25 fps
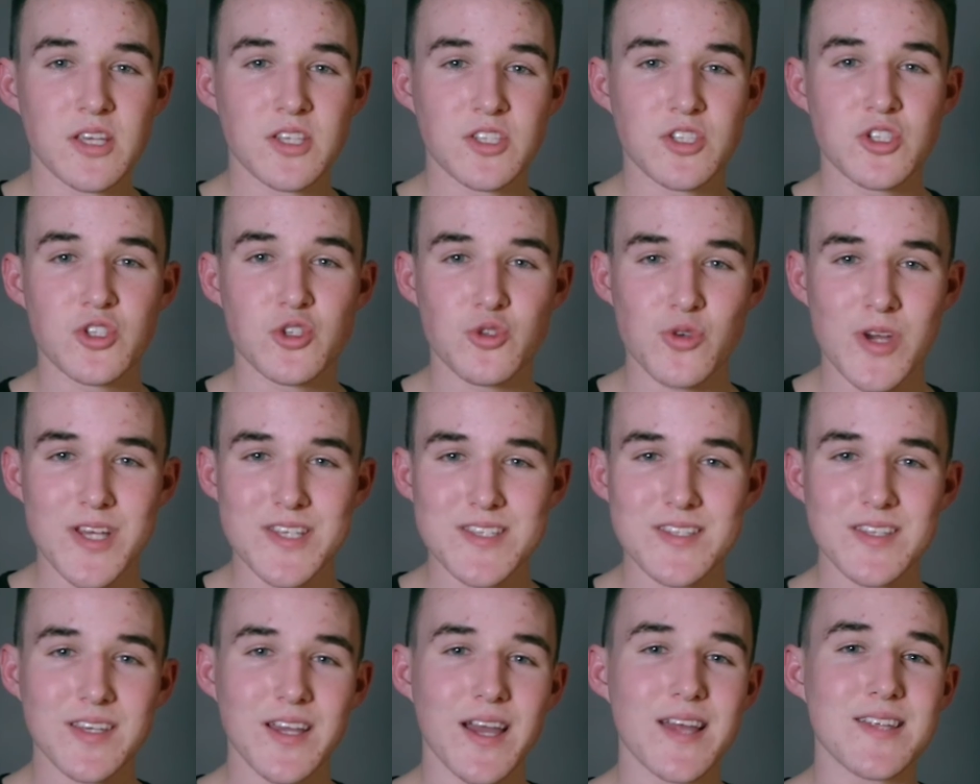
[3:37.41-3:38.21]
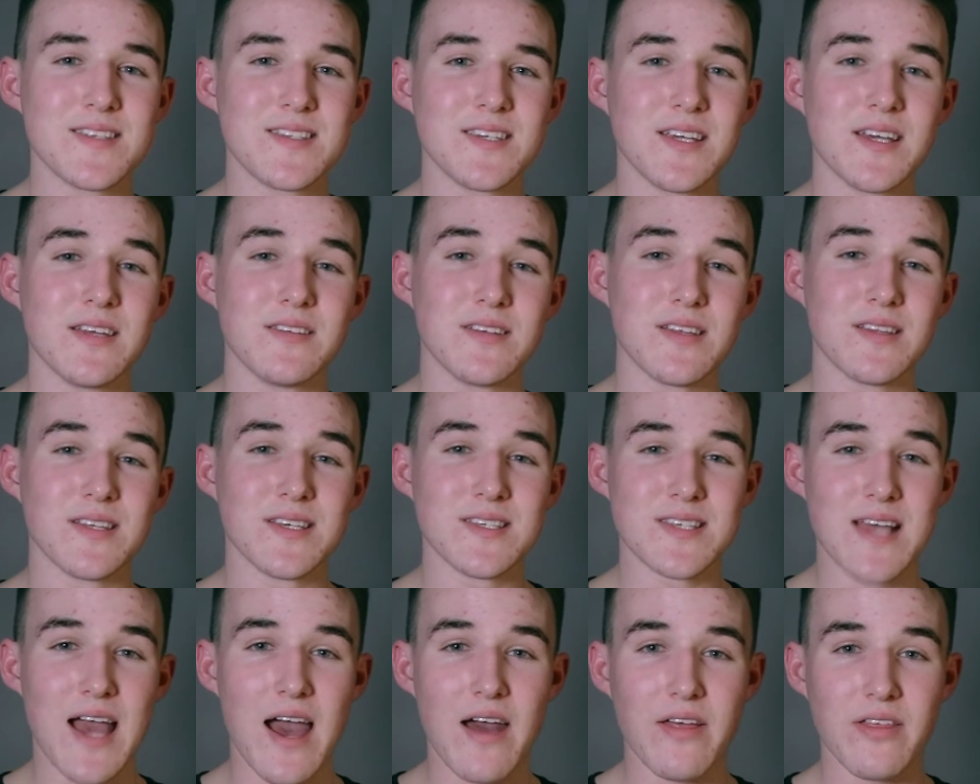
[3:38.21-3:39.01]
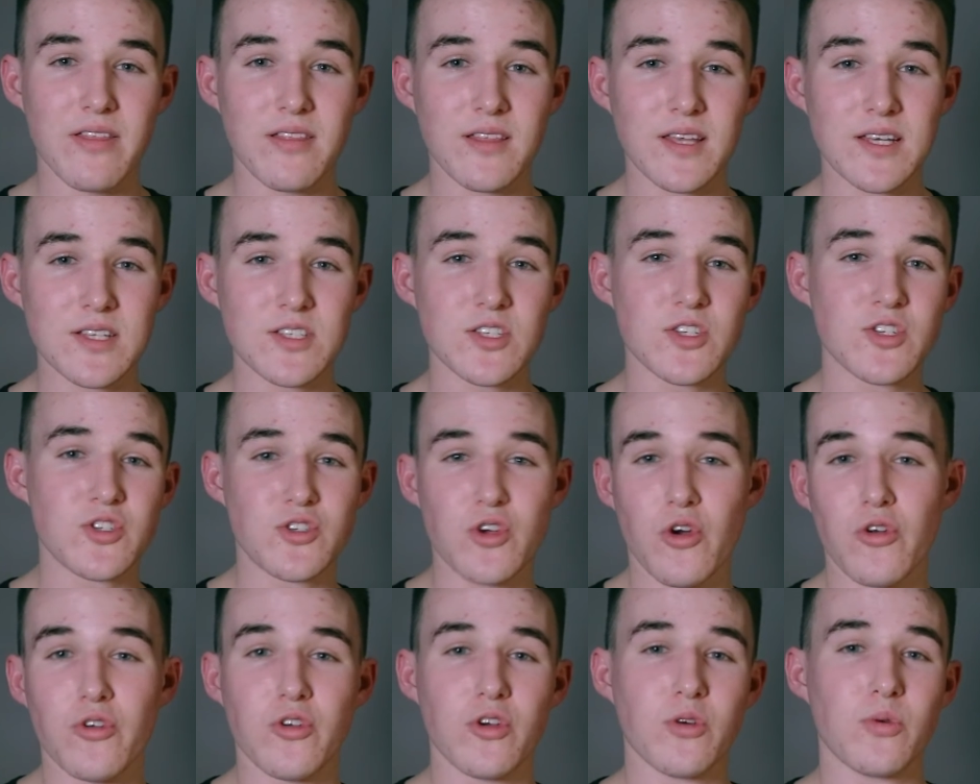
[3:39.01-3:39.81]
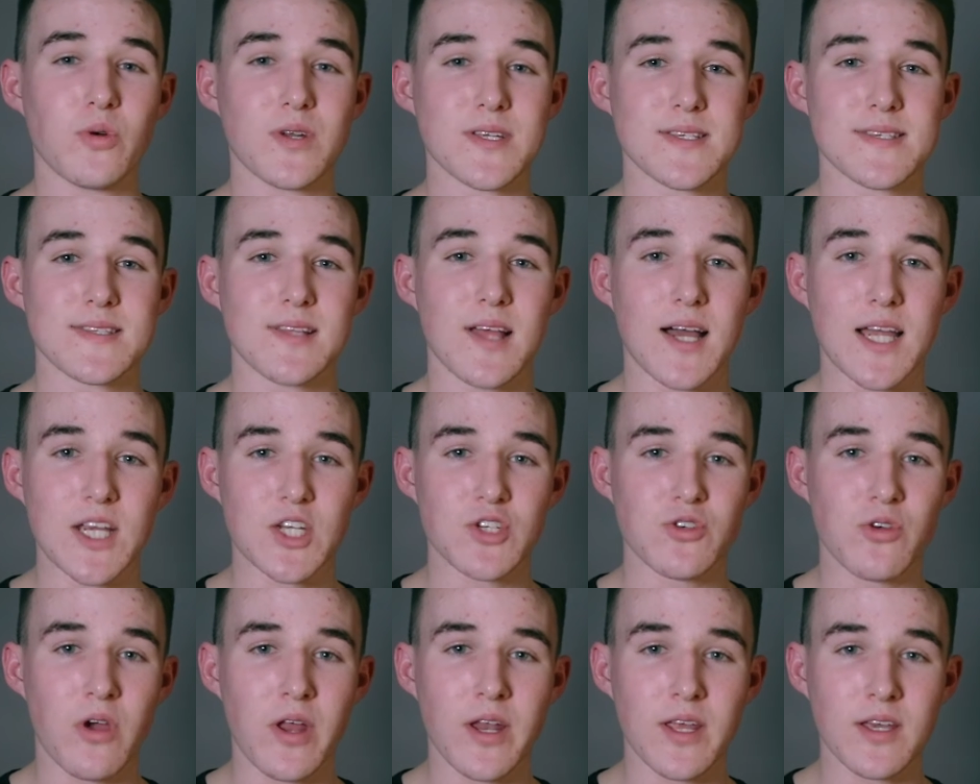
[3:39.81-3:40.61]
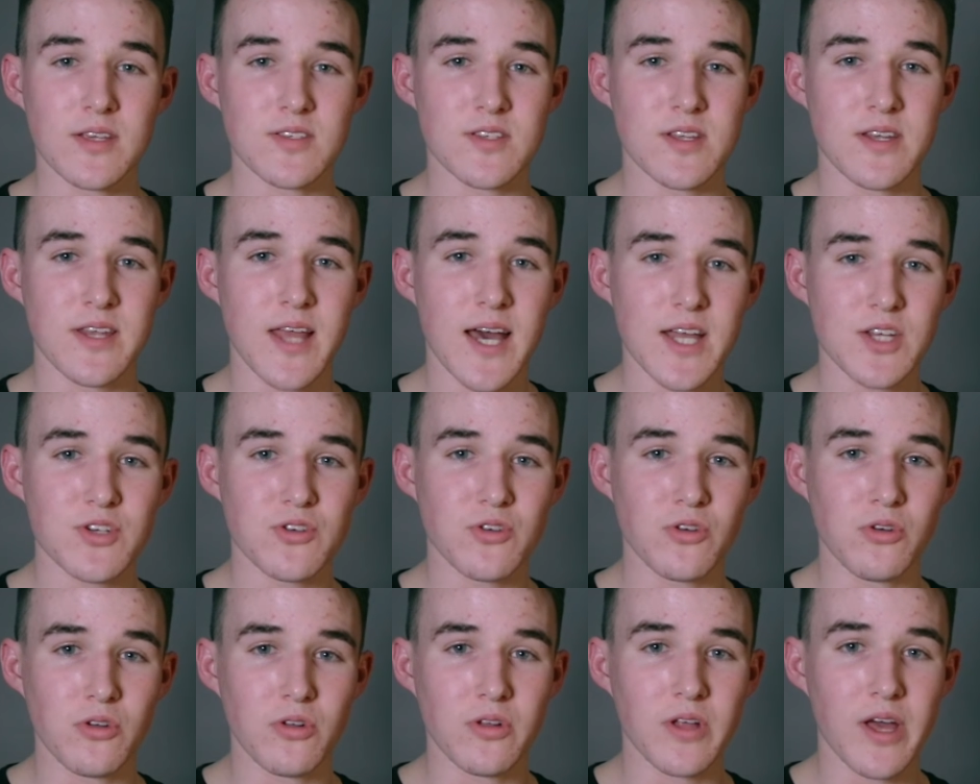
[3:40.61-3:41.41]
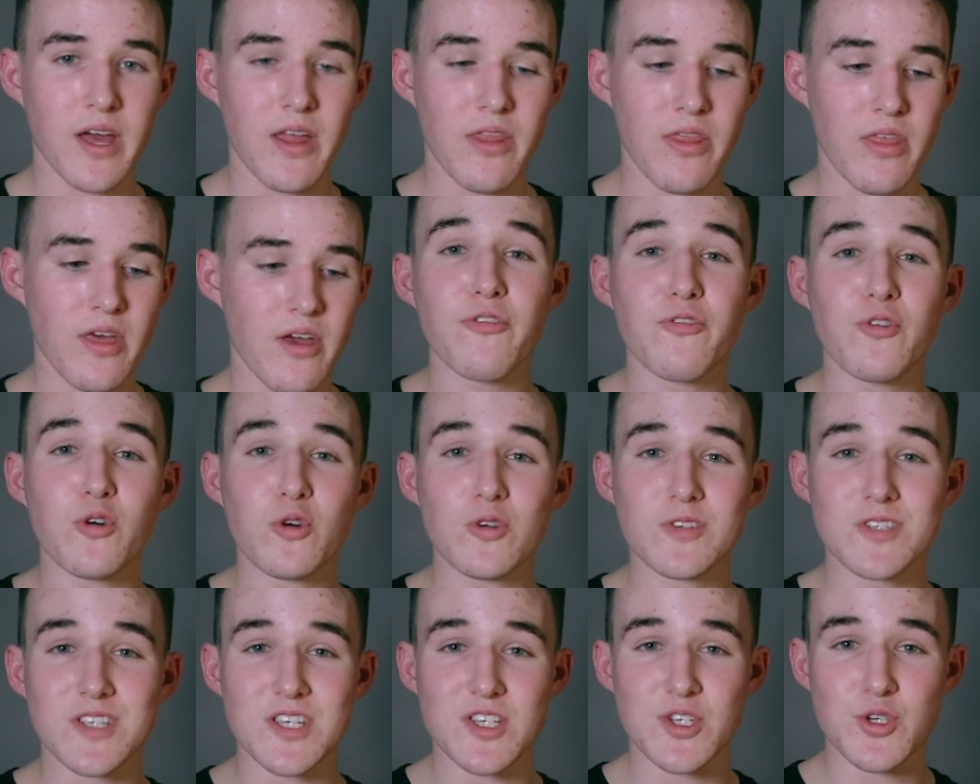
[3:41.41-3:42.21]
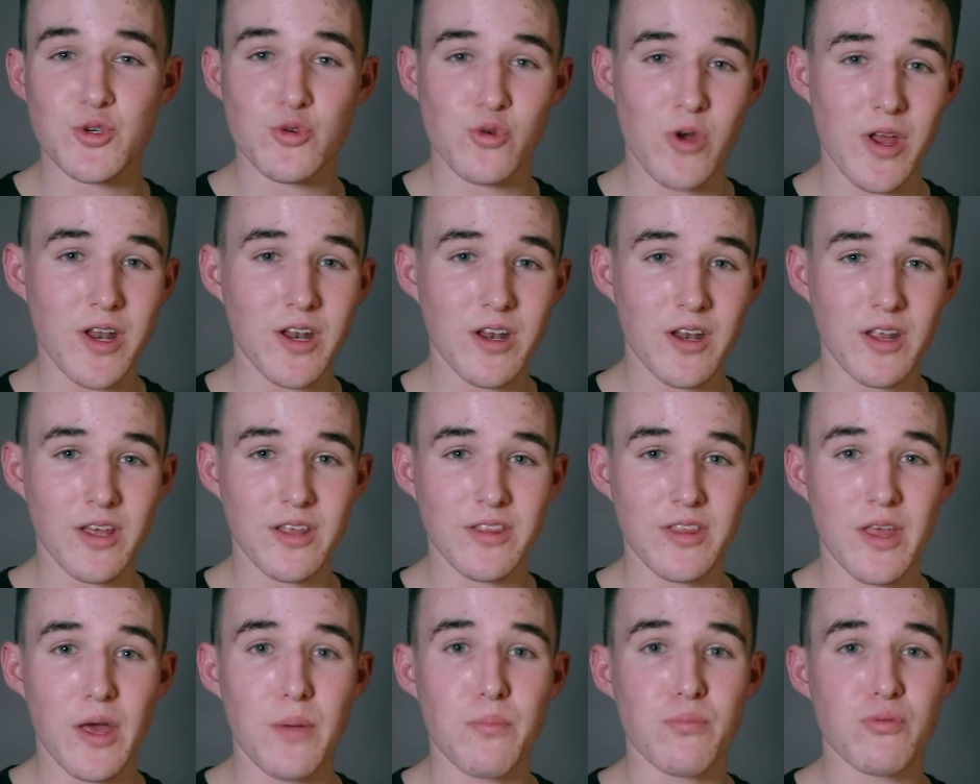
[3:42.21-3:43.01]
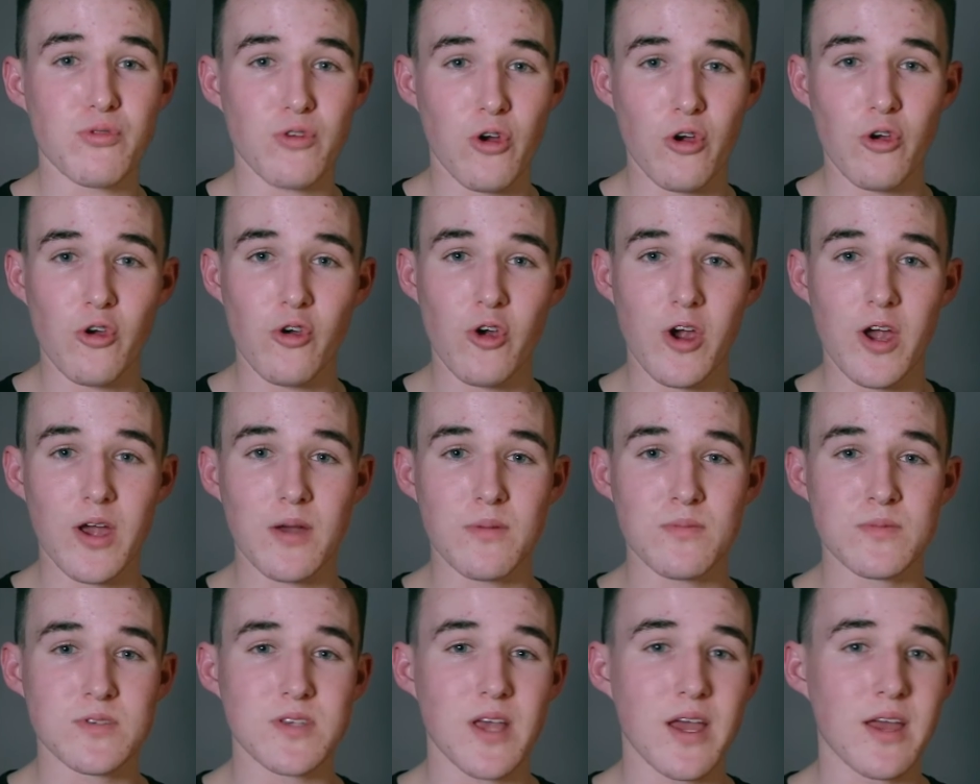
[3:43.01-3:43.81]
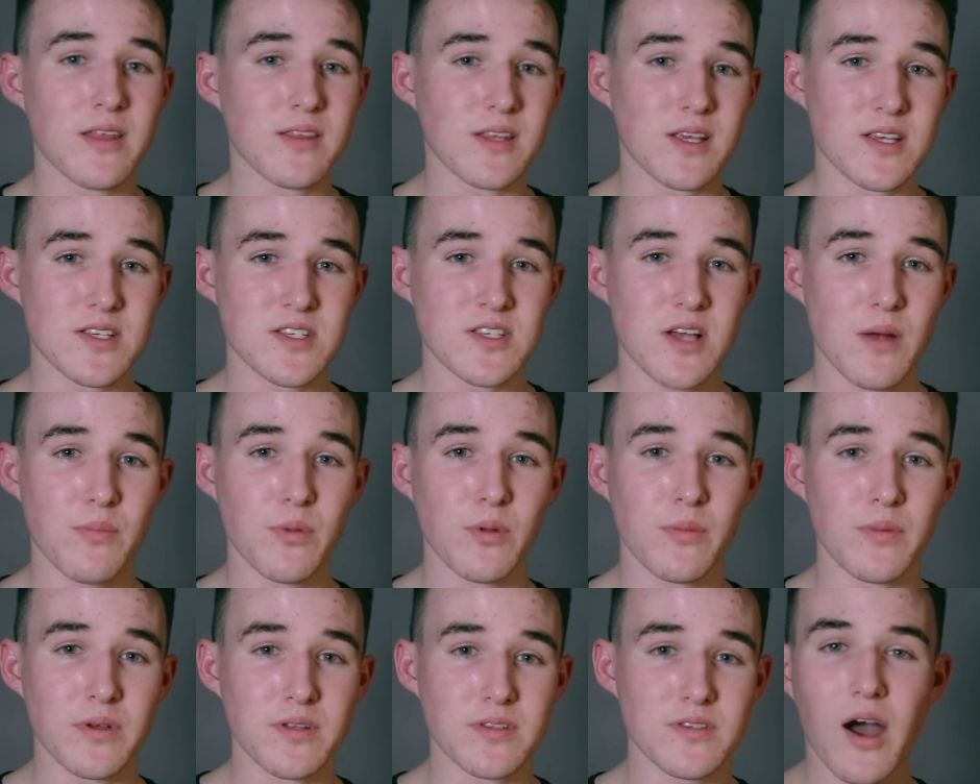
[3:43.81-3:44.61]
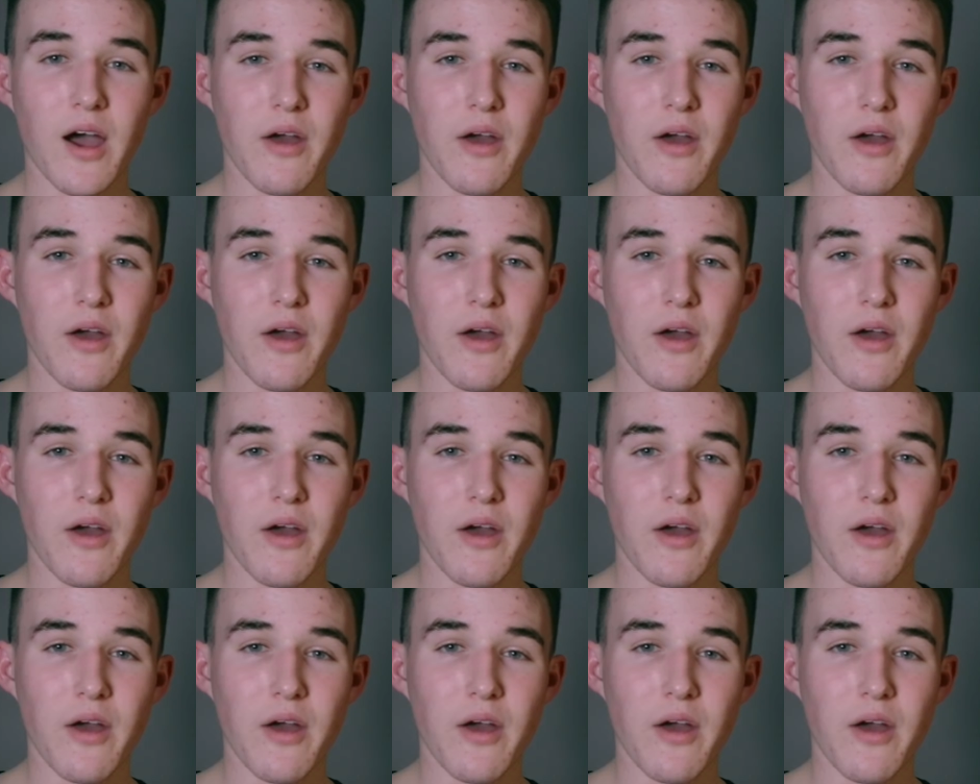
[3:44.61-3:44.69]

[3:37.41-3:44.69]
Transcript: He stressed the idea that these athletes don't know what it's like training as a natural and therefore discrediting their programs and their supplement.